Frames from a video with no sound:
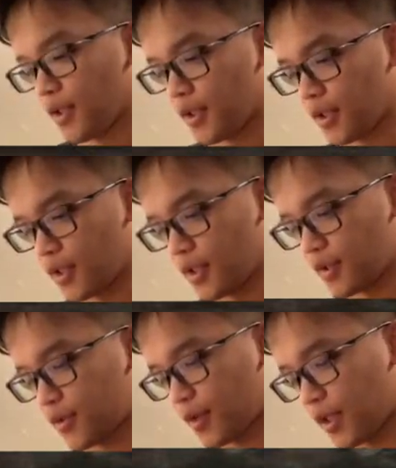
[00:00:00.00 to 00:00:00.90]

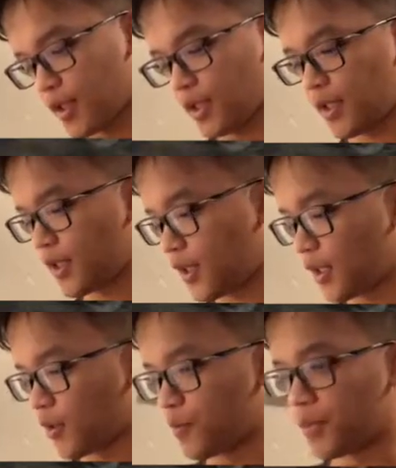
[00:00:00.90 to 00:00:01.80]
let's go ahead
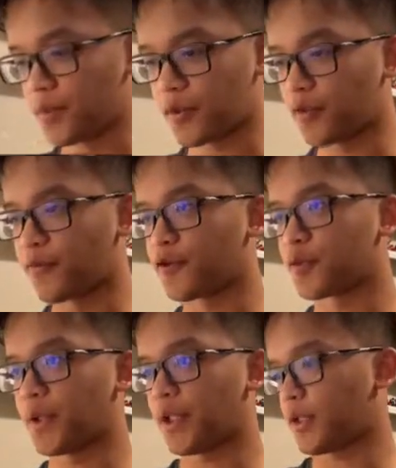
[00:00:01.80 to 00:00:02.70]
and open up our
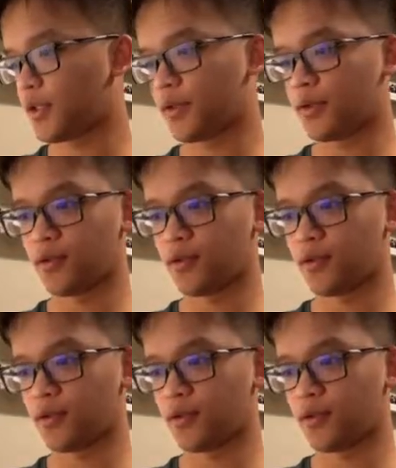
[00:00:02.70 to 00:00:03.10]
first pack.